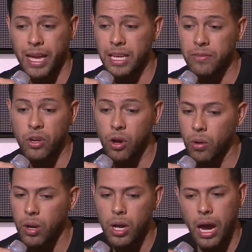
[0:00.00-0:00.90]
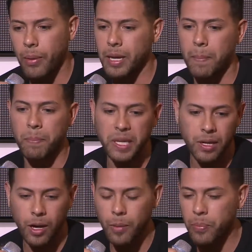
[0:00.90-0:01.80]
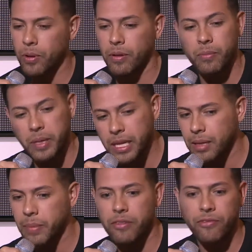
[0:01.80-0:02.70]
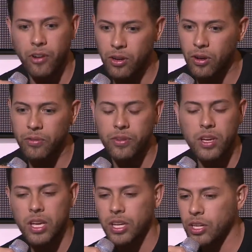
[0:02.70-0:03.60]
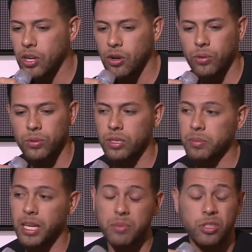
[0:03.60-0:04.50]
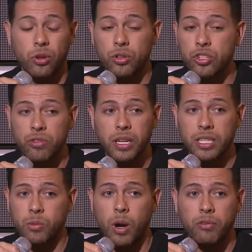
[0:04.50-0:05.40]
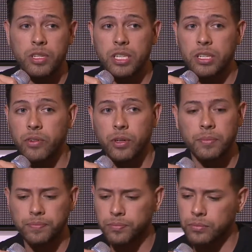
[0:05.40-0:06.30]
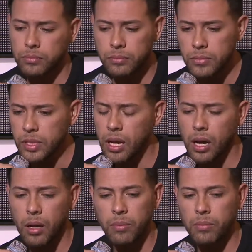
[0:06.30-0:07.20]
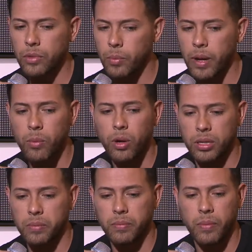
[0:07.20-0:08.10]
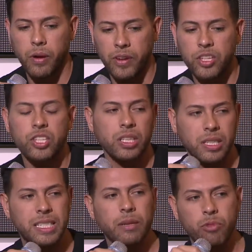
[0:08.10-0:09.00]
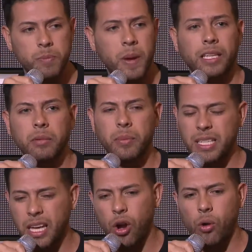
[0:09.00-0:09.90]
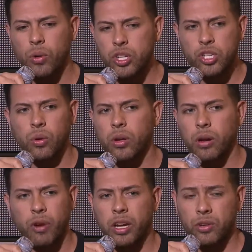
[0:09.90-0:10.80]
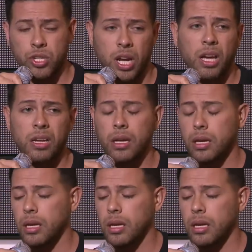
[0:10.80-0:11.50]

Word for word: that, even though I would get beat up or in the beginning made fun of, you know, sometimes third string as a wide receiver. Um, no matter what, eventually the team respected me because I always showed up, rain or shine.